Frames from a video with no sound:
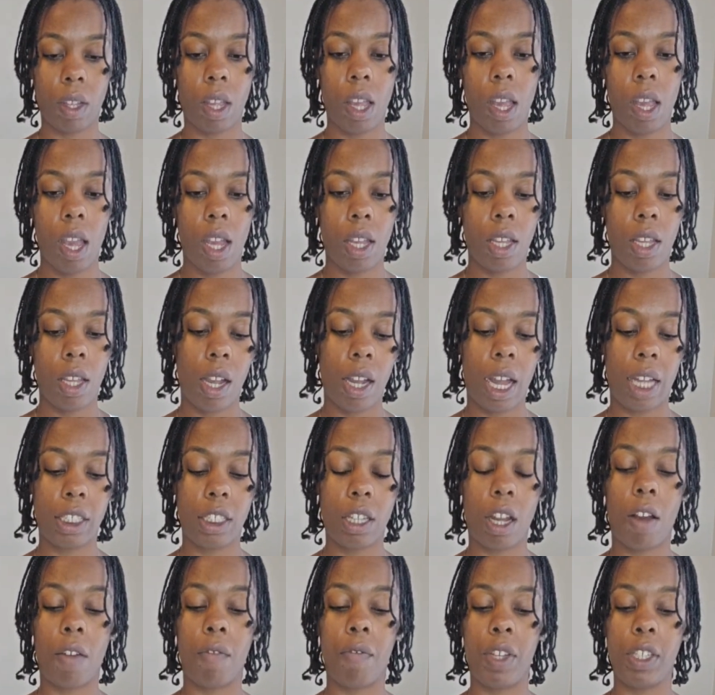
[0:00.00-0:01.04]
Y'all got
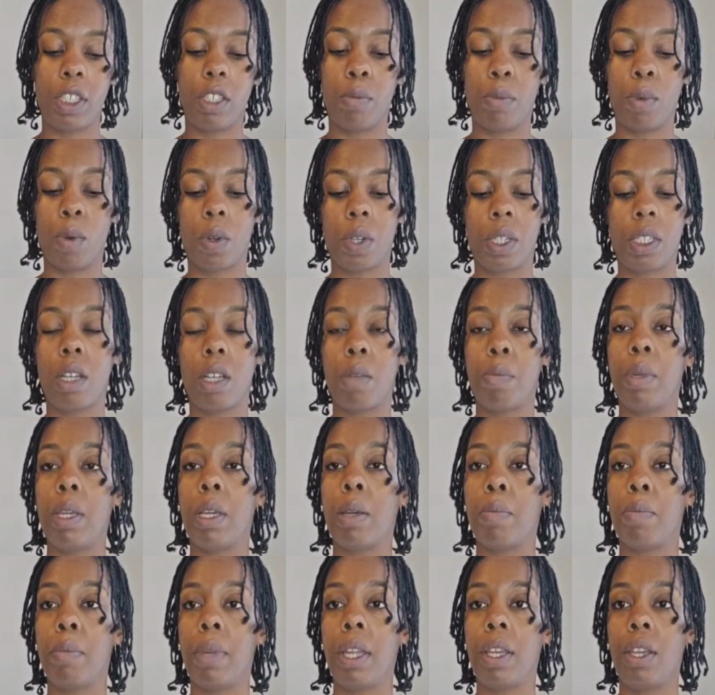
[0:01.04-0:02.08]
y'all vision board. This could be
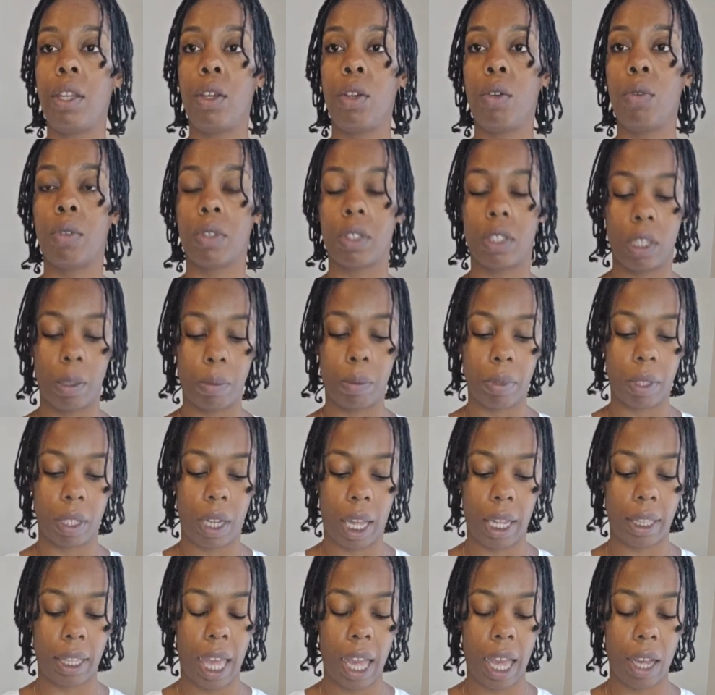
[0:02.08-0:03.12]
a menu or something
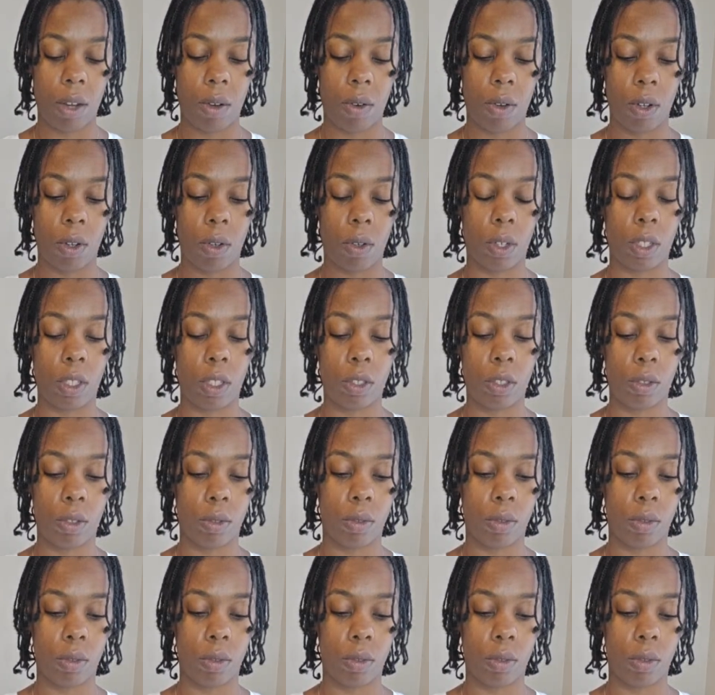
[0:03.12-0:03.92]
like that going on too.